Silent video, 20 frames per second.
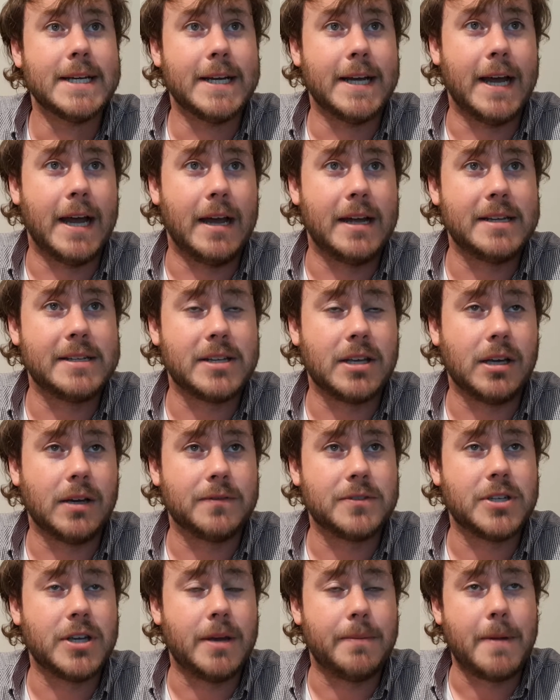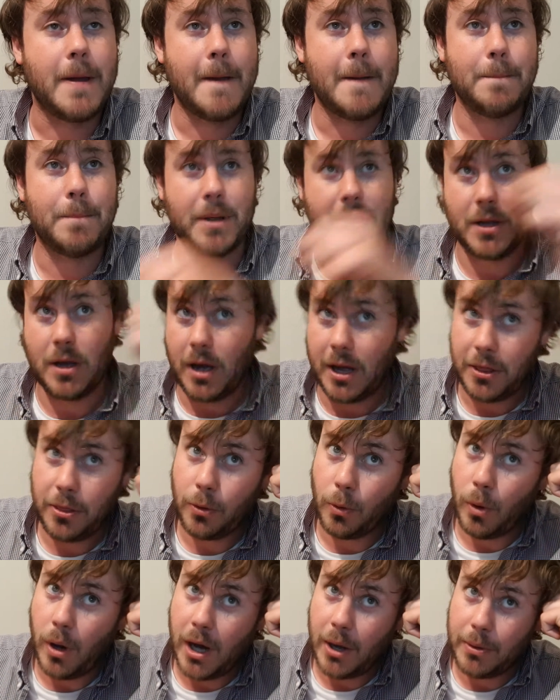It's half term, but I
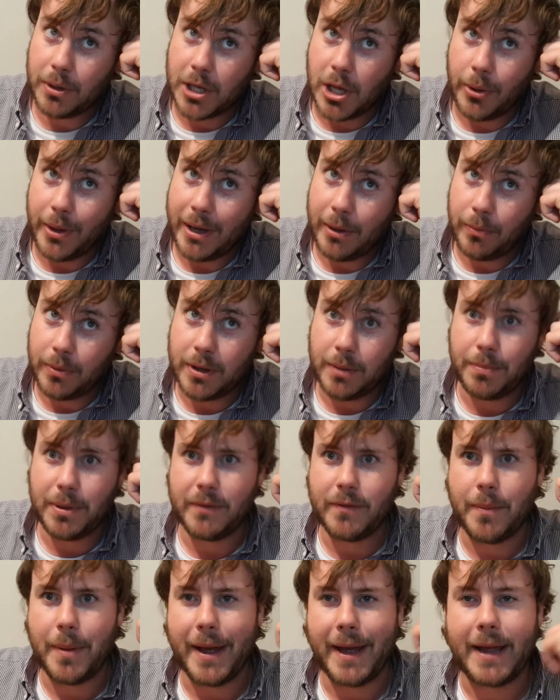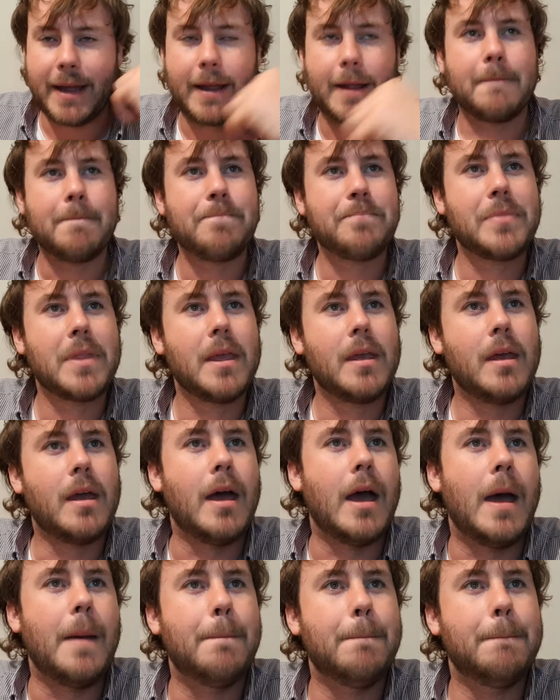thought I would go out with a bit of a bang
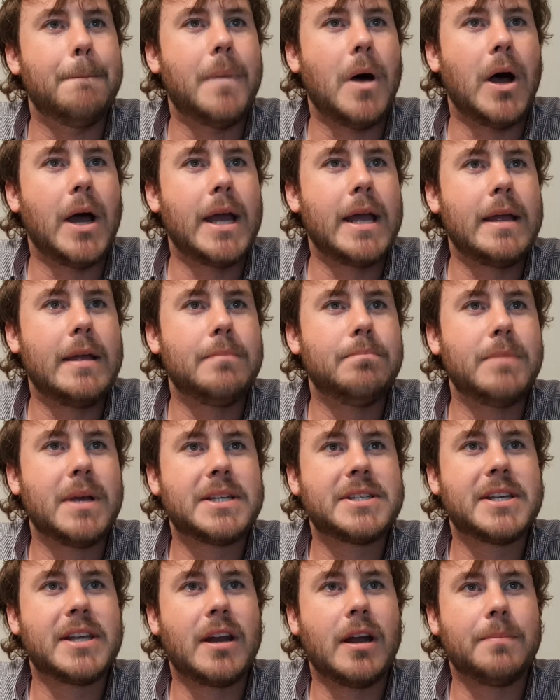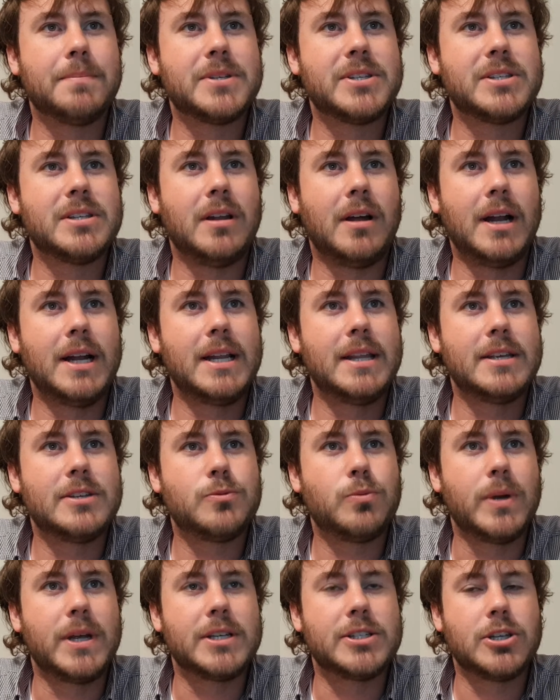by mixing it up slightly this week.